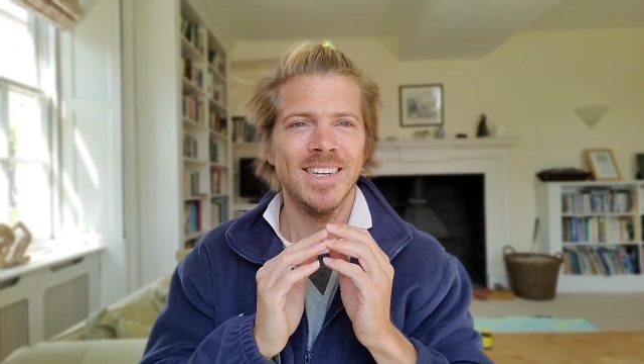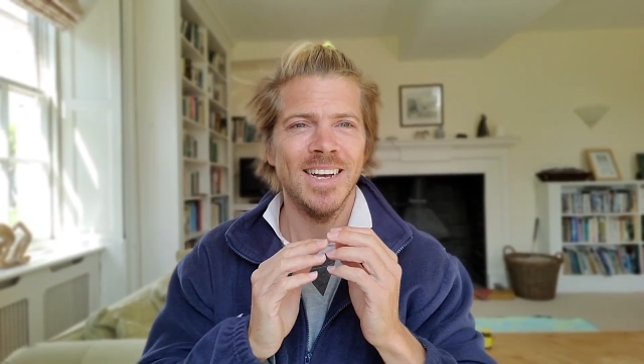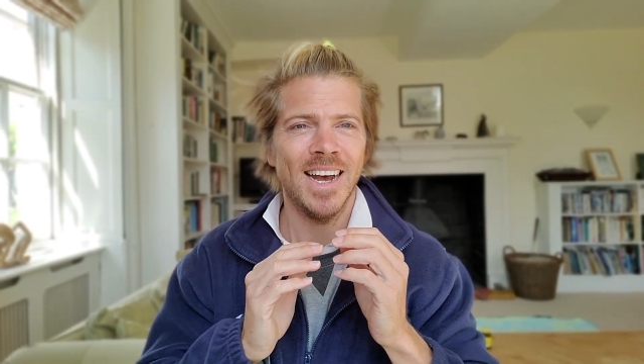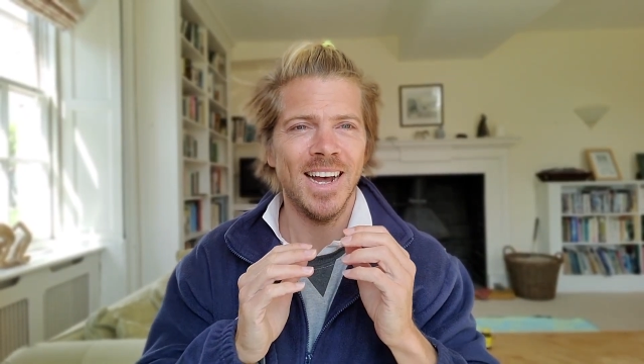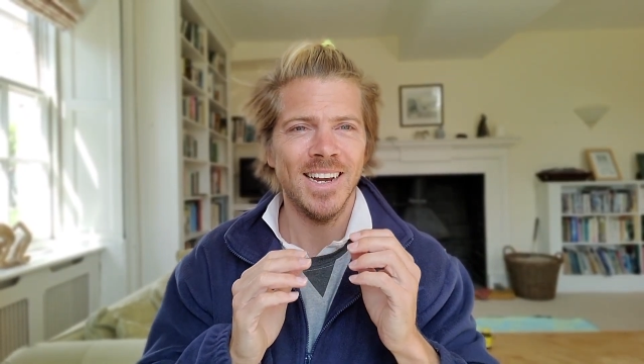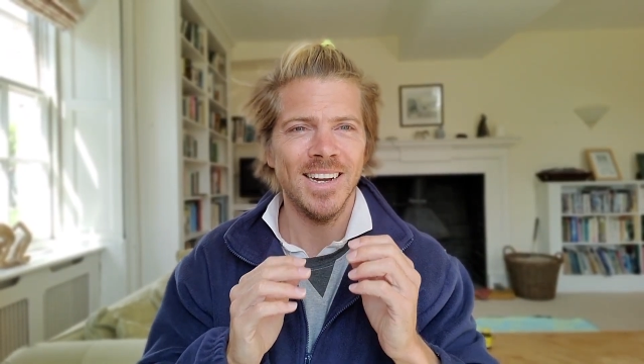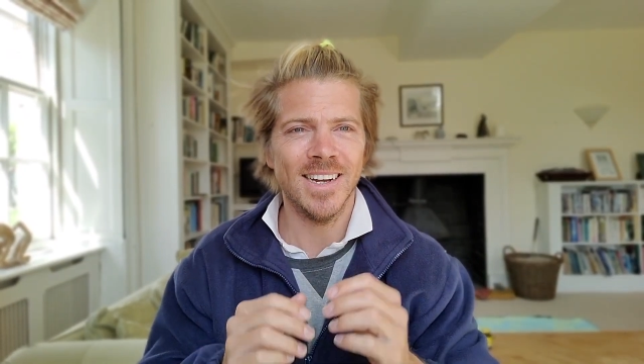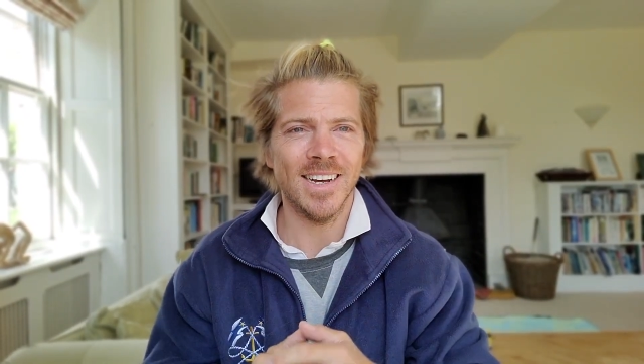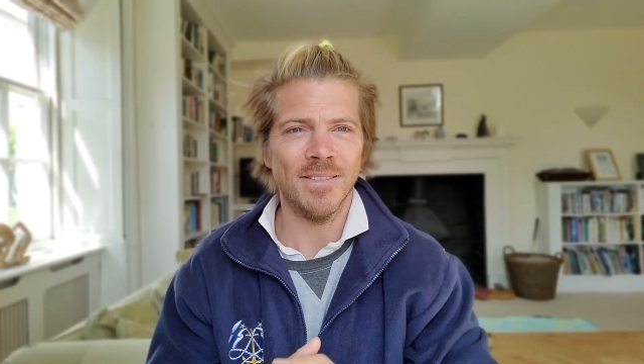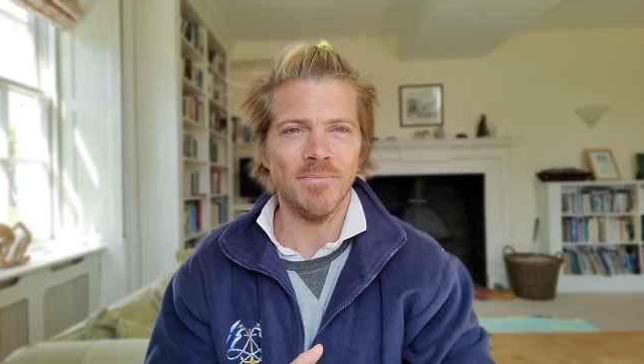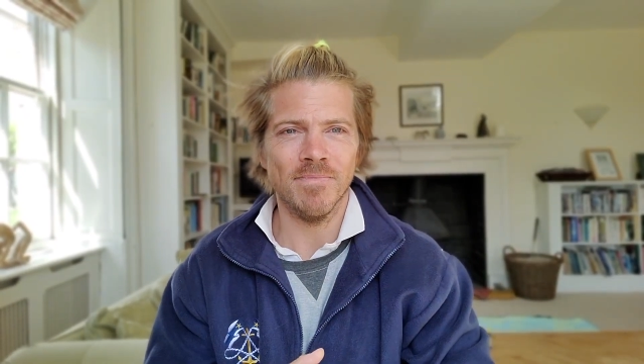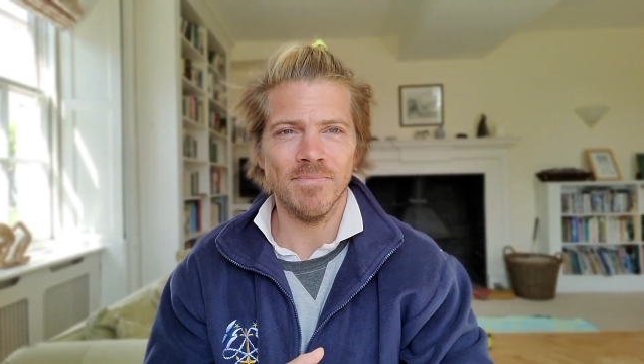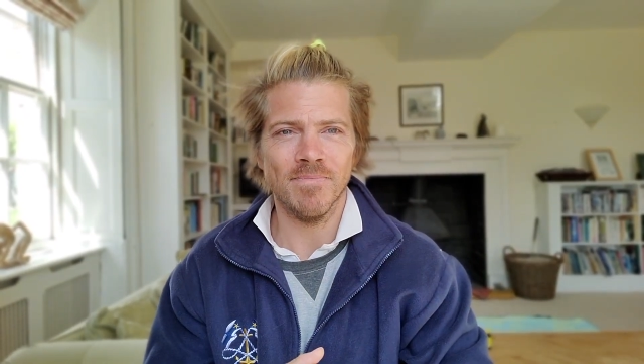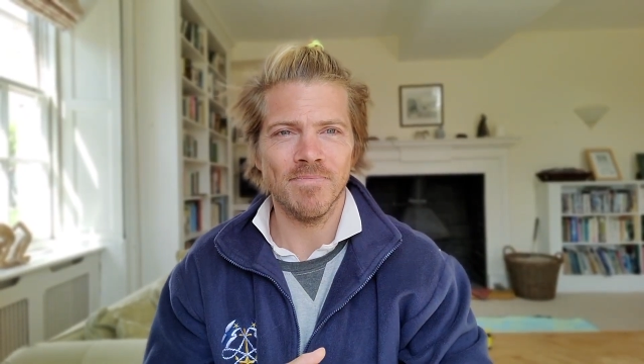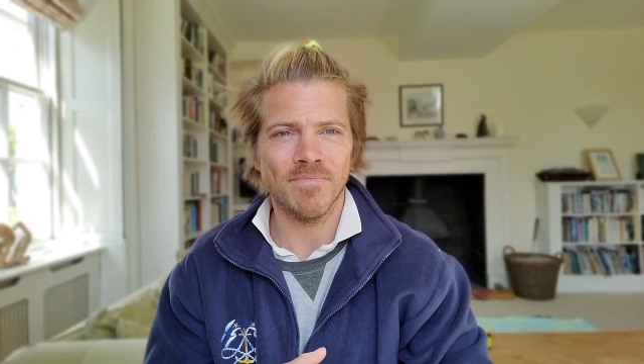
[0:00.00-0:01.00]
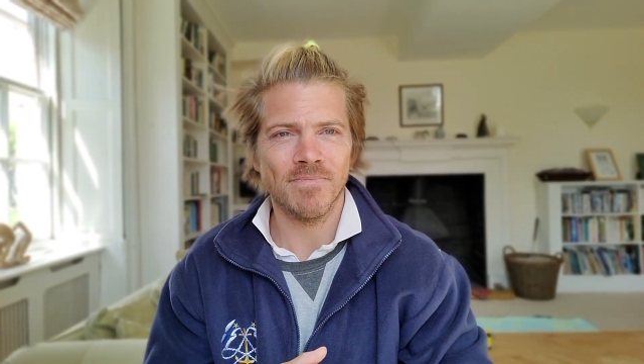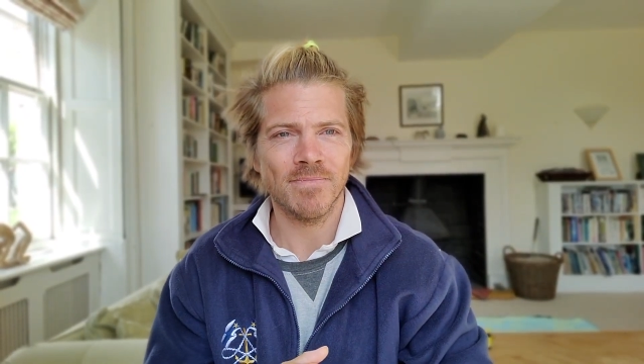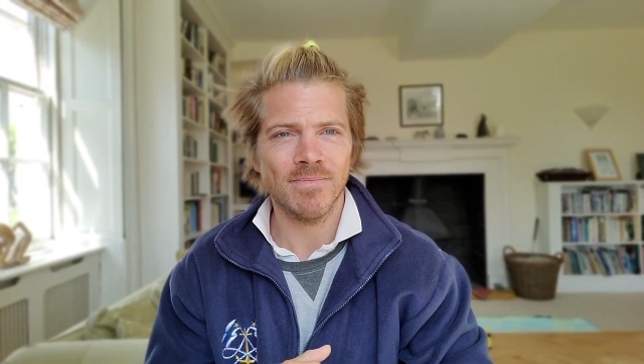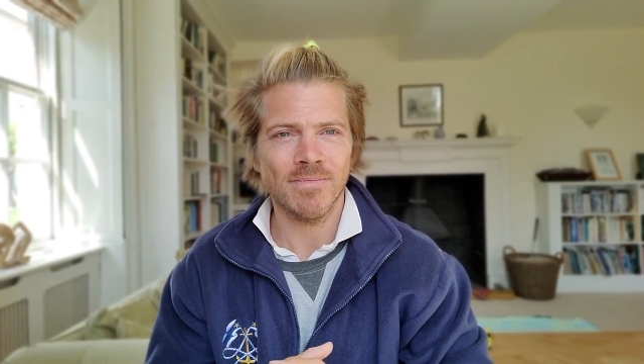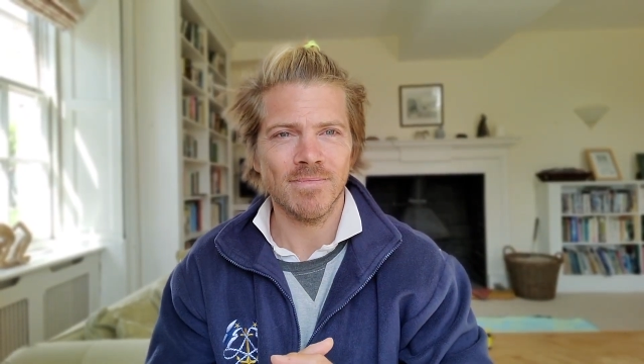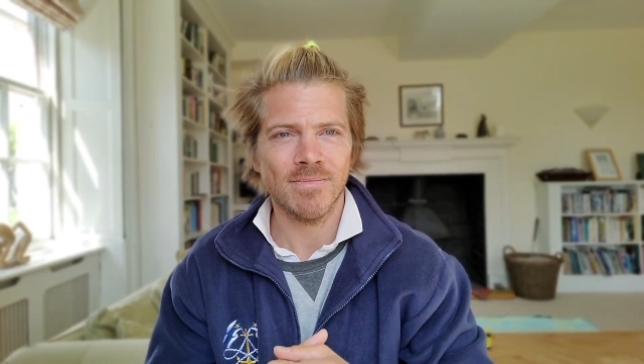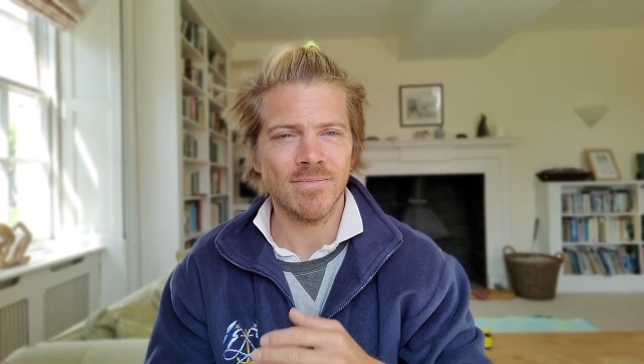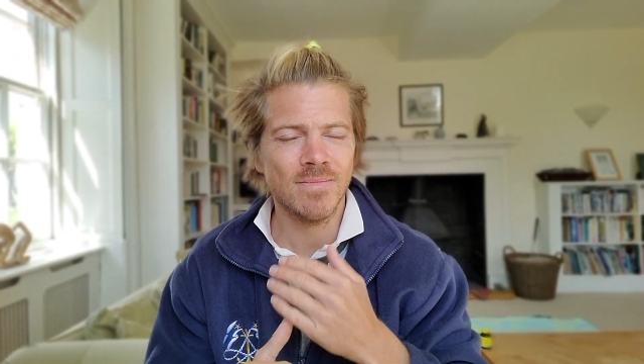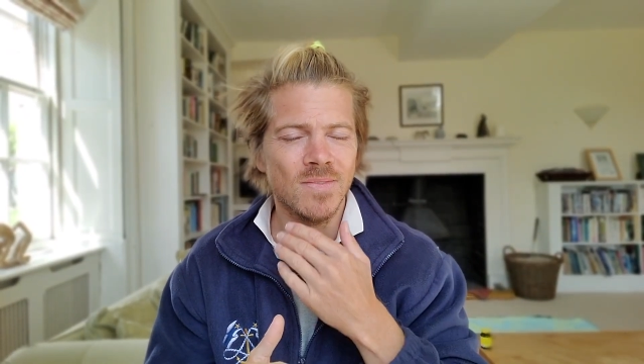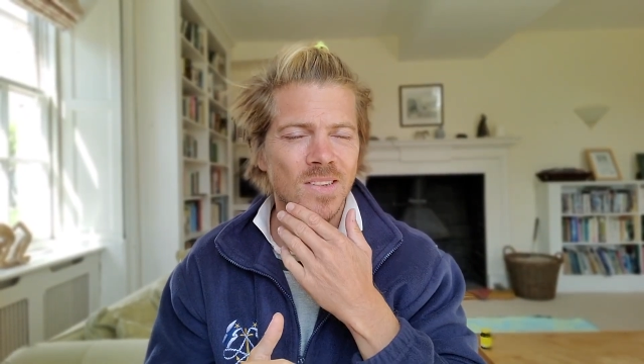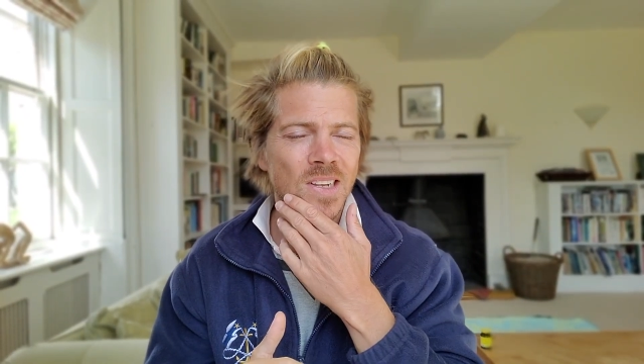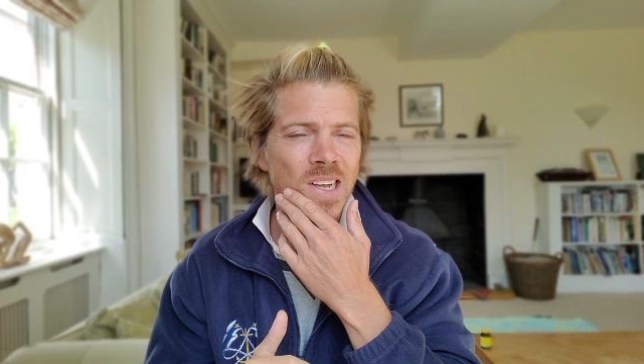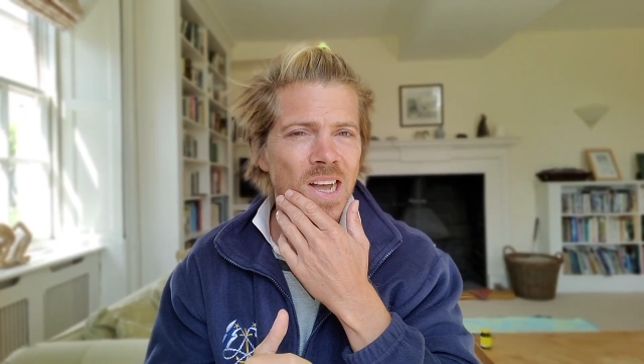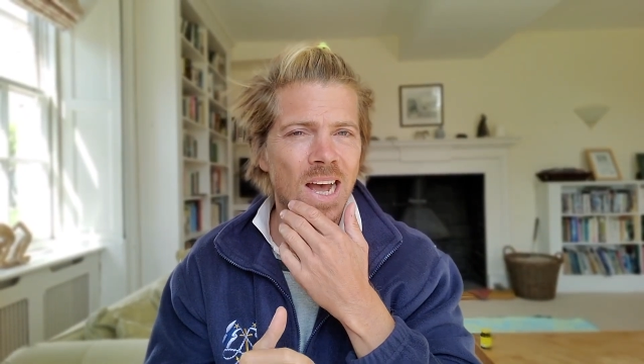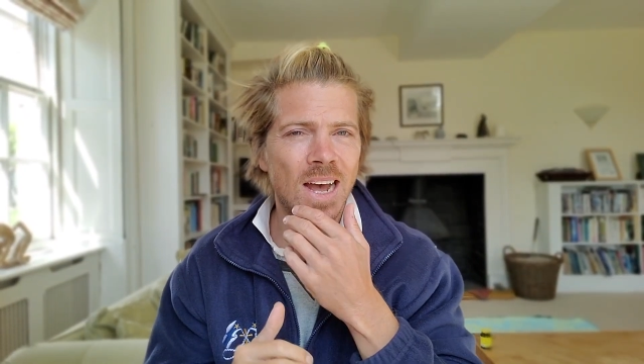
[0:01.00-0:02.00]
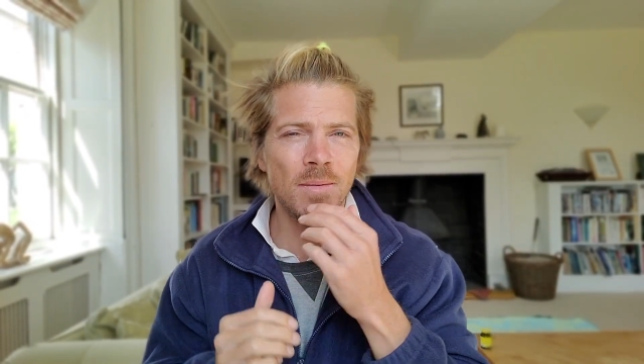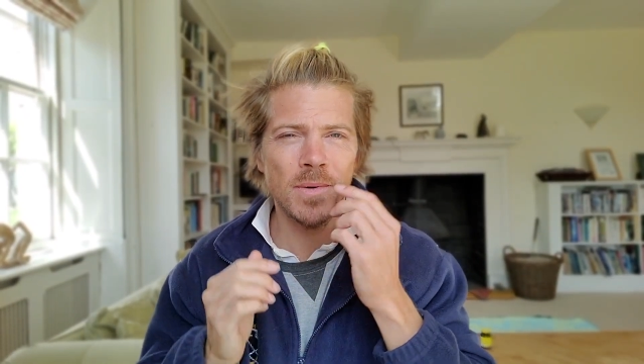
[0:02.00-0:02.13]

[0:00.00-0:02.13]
and